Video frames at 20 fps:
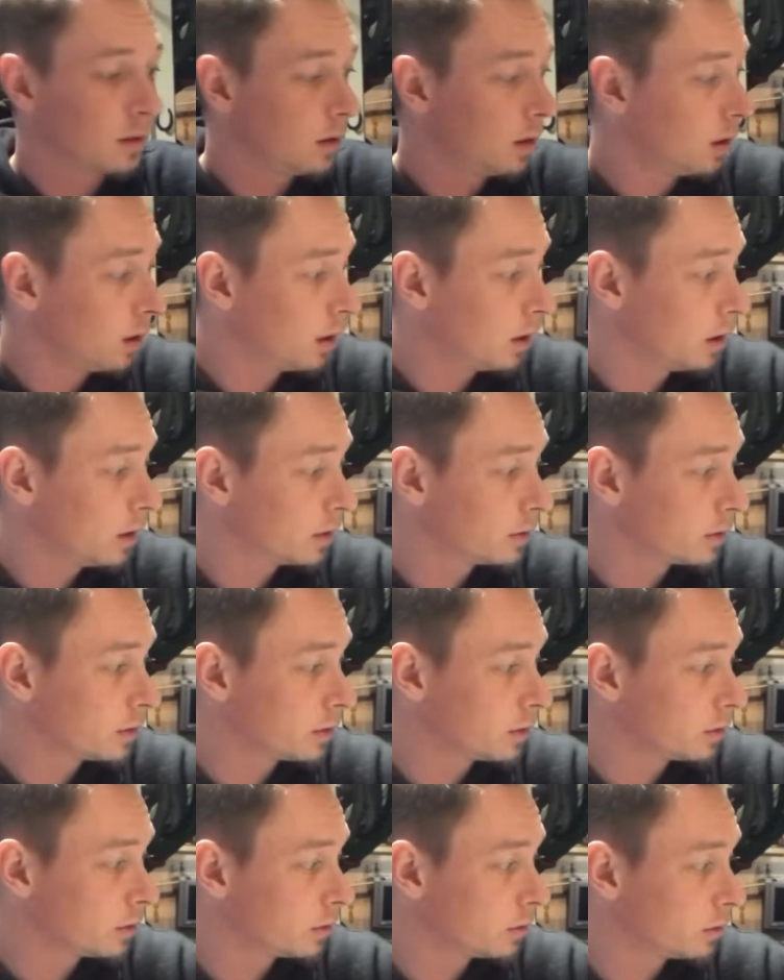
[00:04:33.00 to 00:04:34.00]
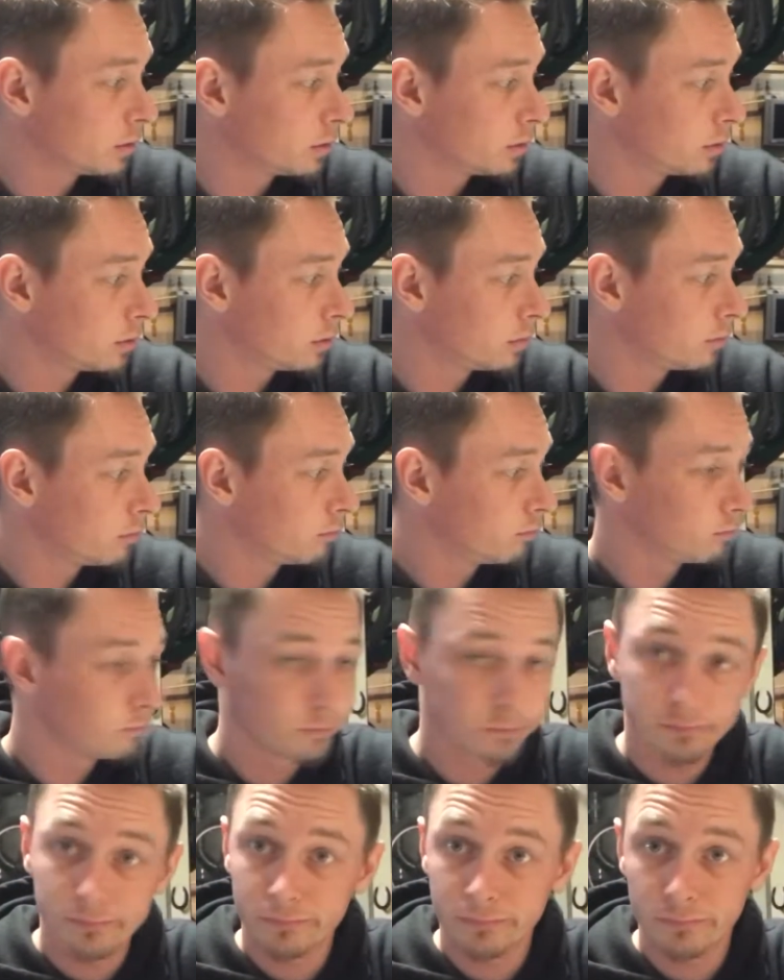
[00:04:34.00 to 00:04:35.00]
on to
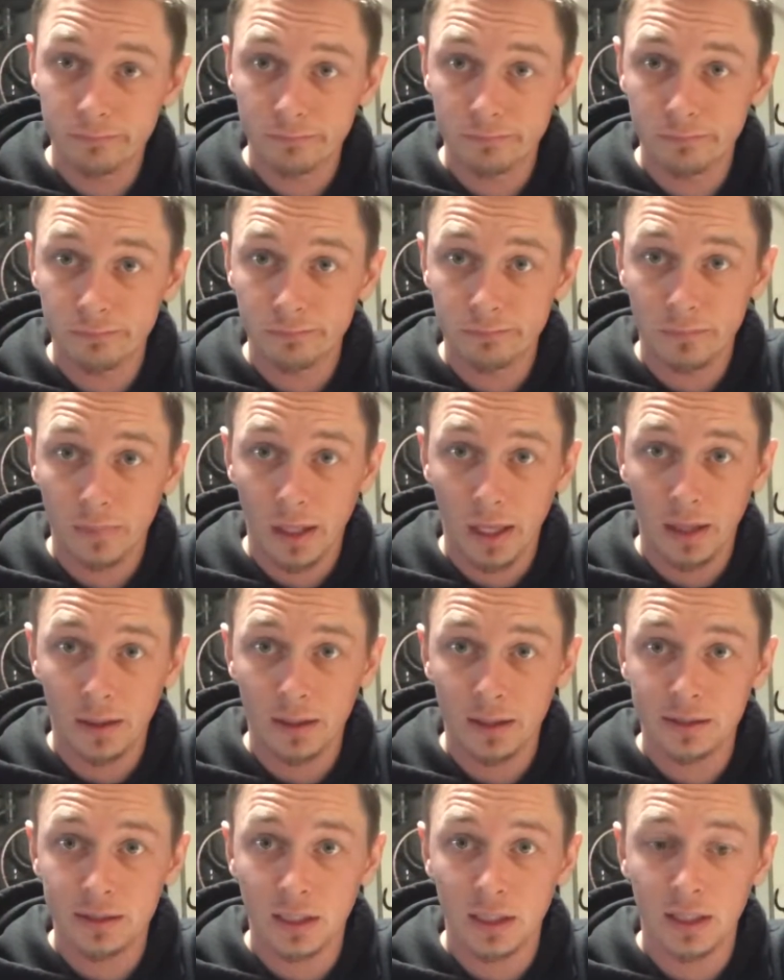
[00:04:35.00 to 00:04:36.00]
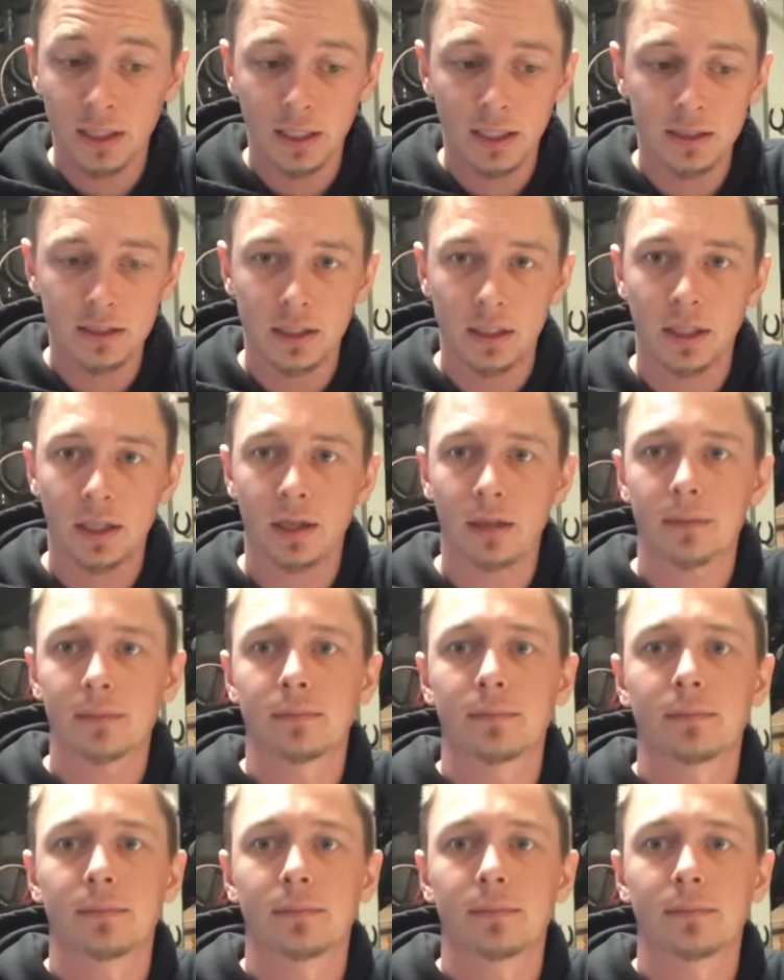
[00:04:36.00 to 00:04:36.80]
getting these LEDs in here.